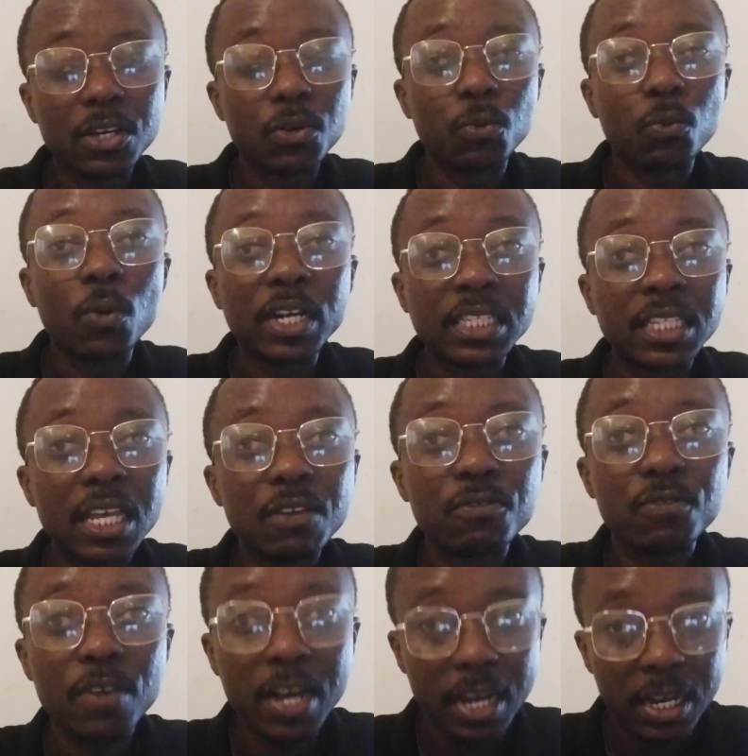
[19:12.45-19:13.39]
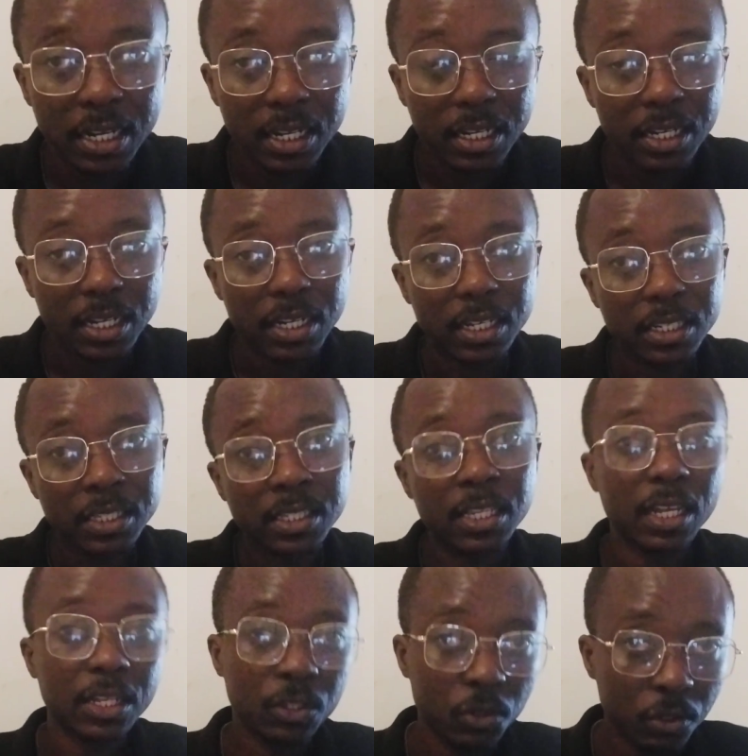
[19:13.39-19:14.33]
whatever
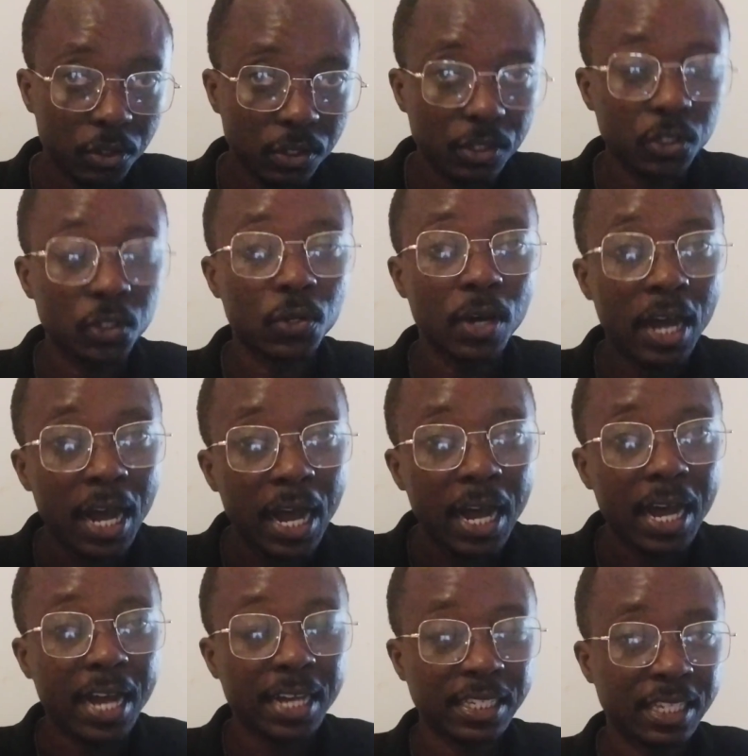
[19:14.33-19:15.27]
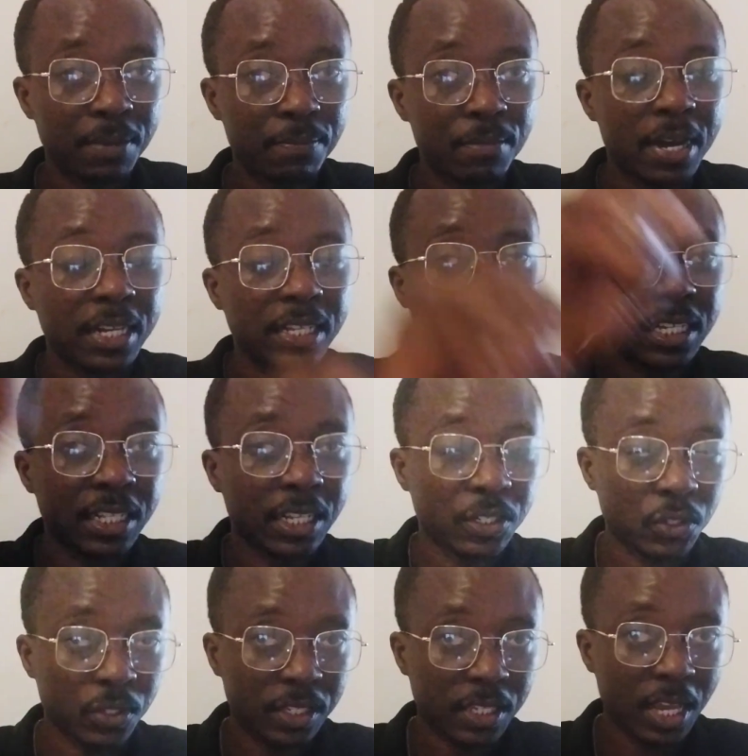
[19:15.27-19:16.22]
status you are as a man in the
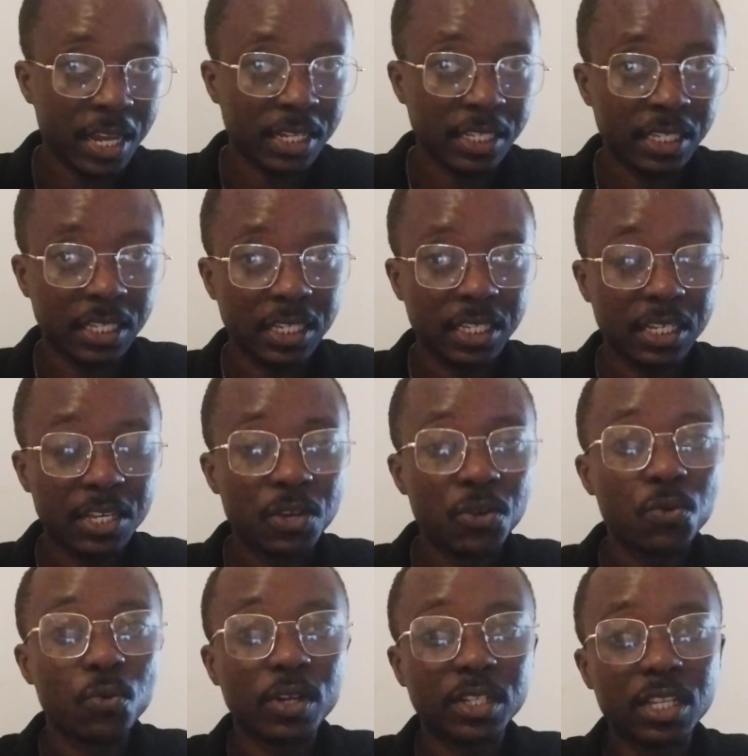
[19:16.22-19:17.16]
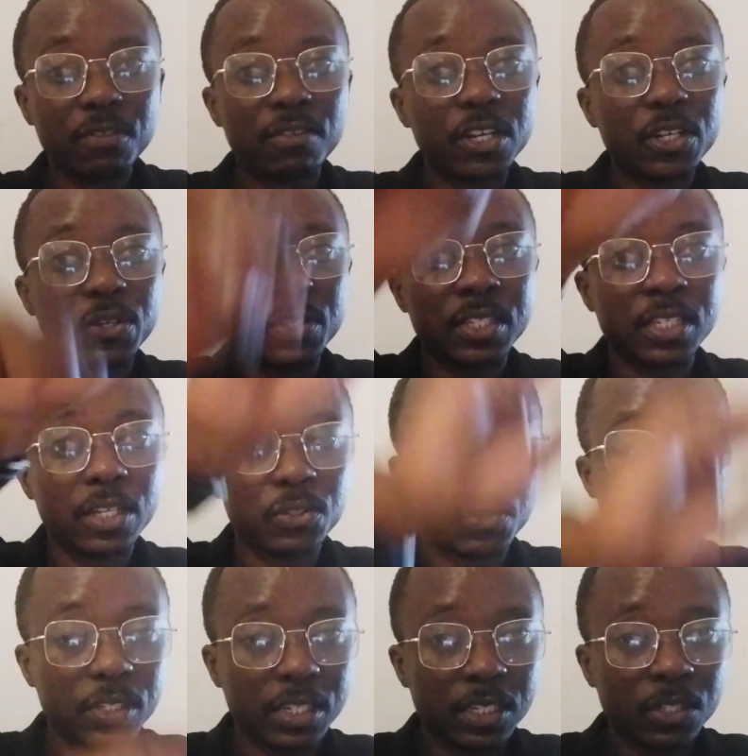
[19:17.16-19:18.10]
society, whatever your
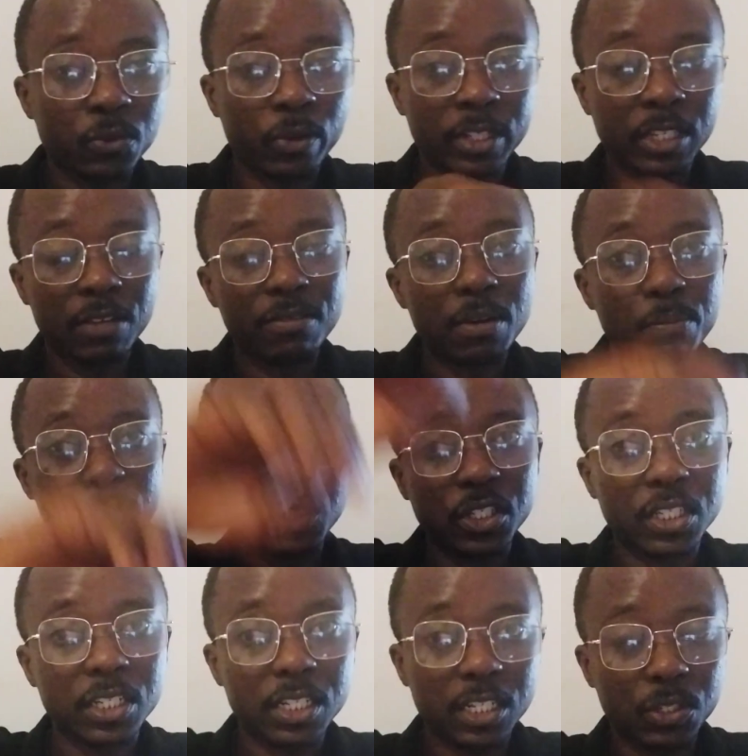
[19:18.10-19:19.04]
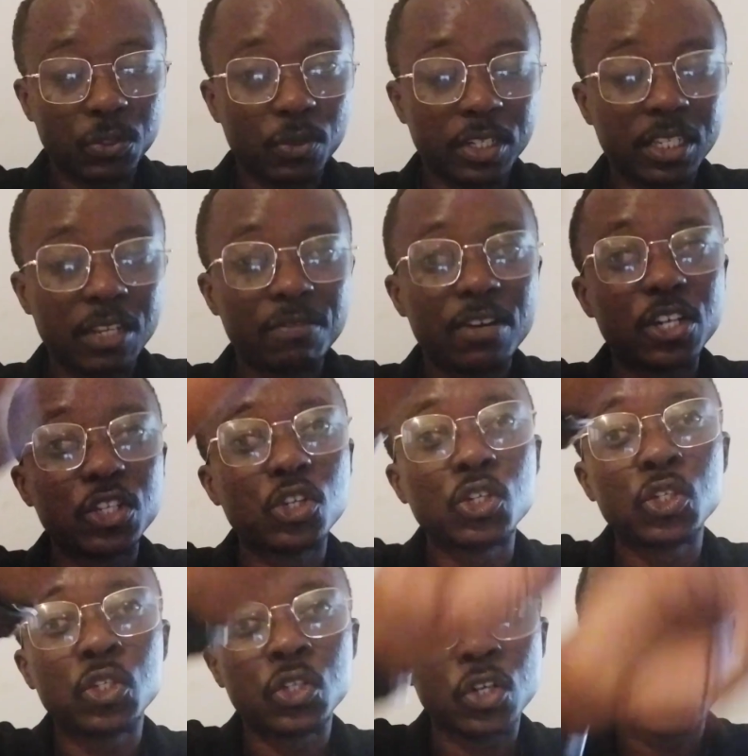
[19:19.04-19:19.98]
status is, whatever position is, whatever your
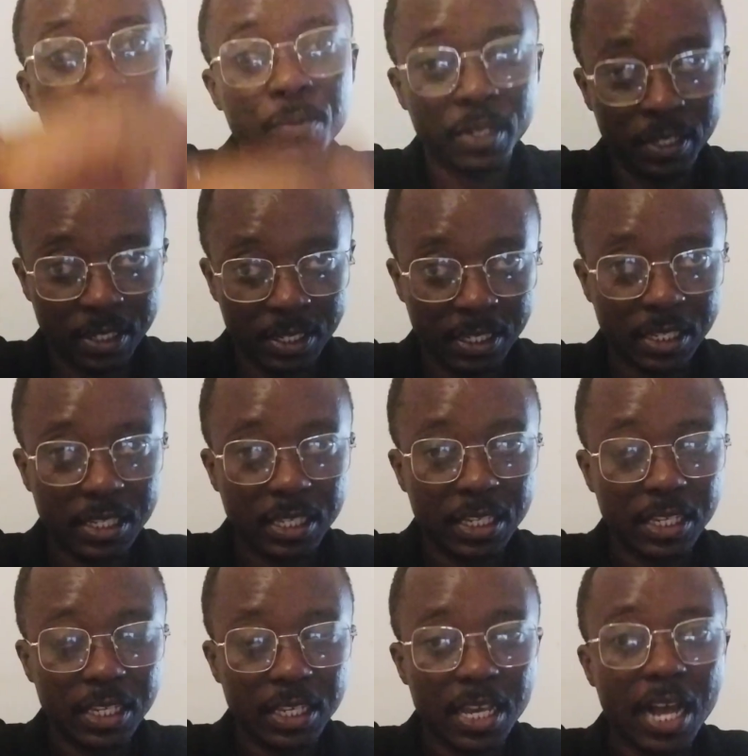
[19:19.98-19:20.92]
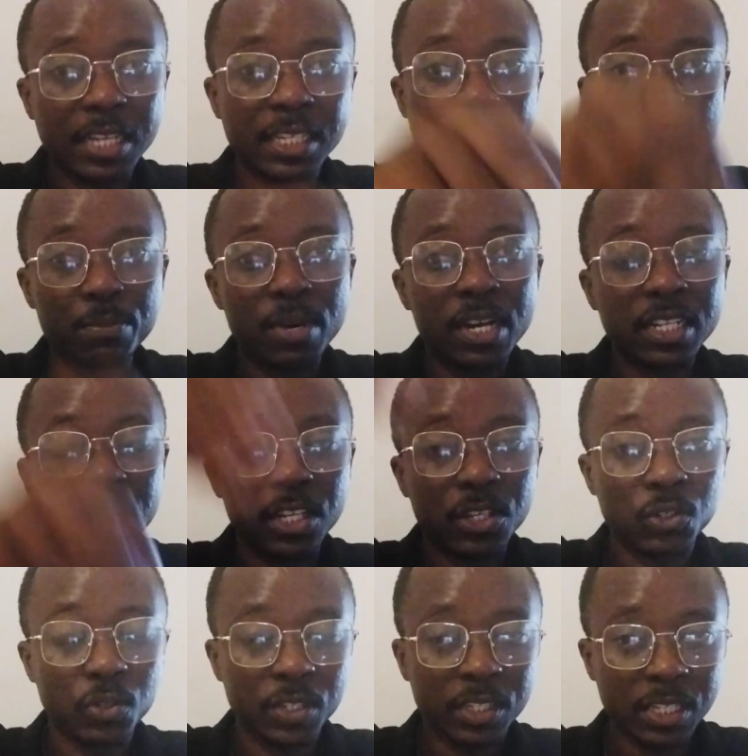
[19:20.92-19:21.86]
job is as a man in a
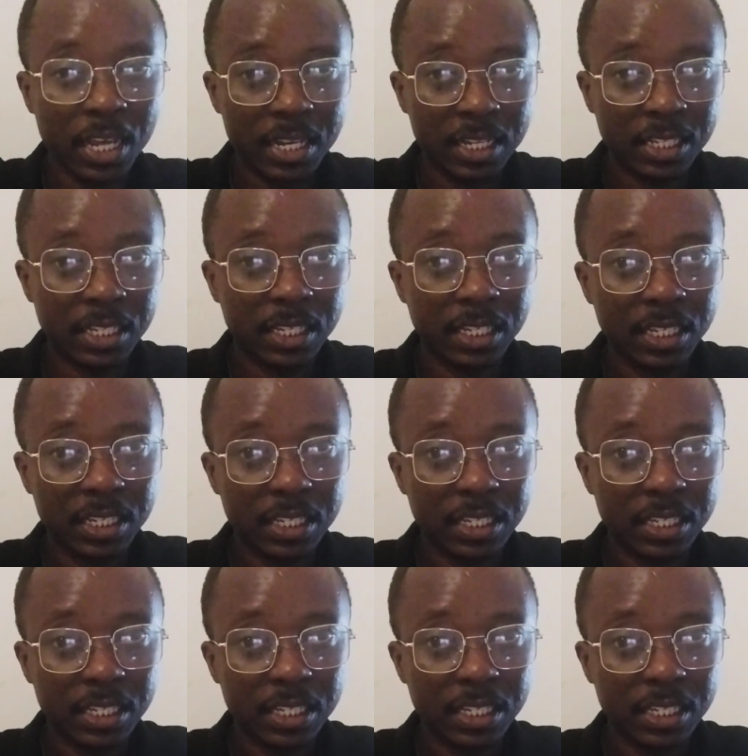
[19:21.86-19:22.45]
society,